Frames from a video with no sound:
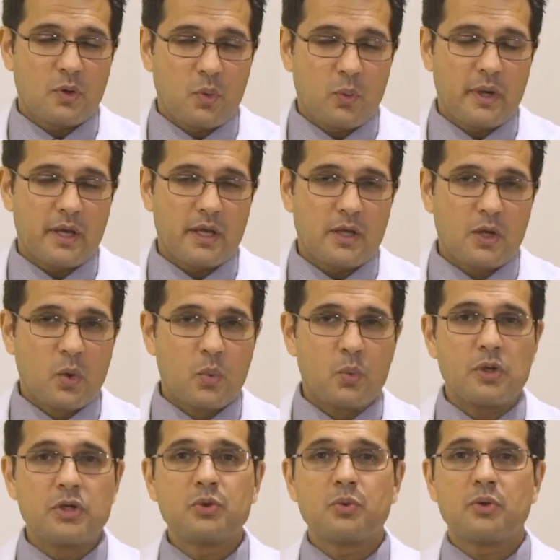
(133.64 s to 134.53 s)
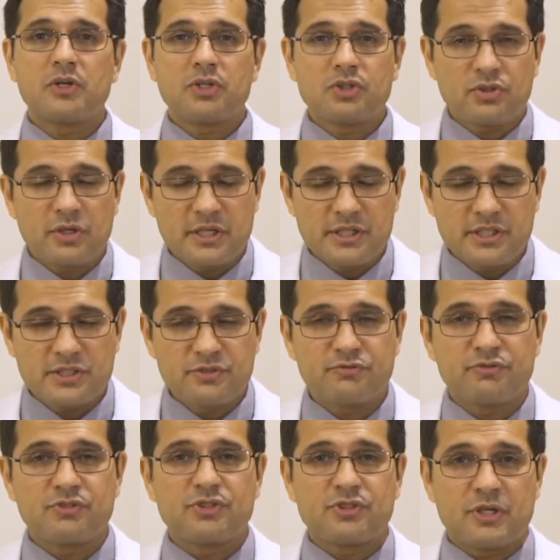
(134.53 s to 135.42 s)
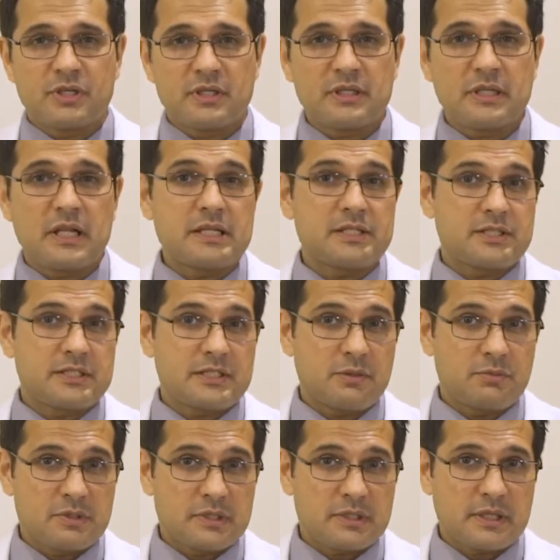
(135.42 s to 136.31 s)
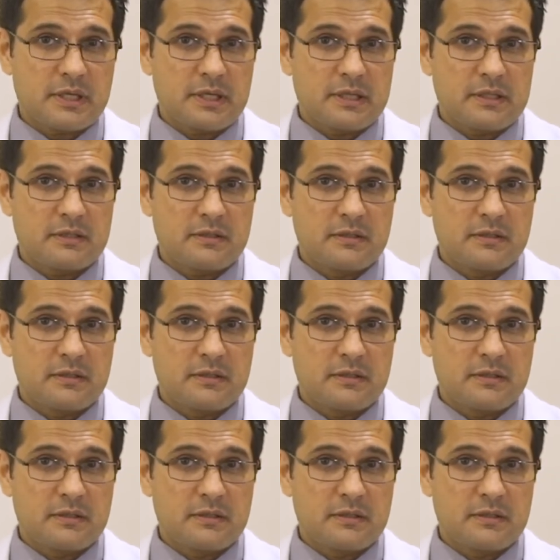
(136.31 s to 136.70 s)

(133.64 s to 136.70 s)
where we'll do a transvaginal ultrasound scan.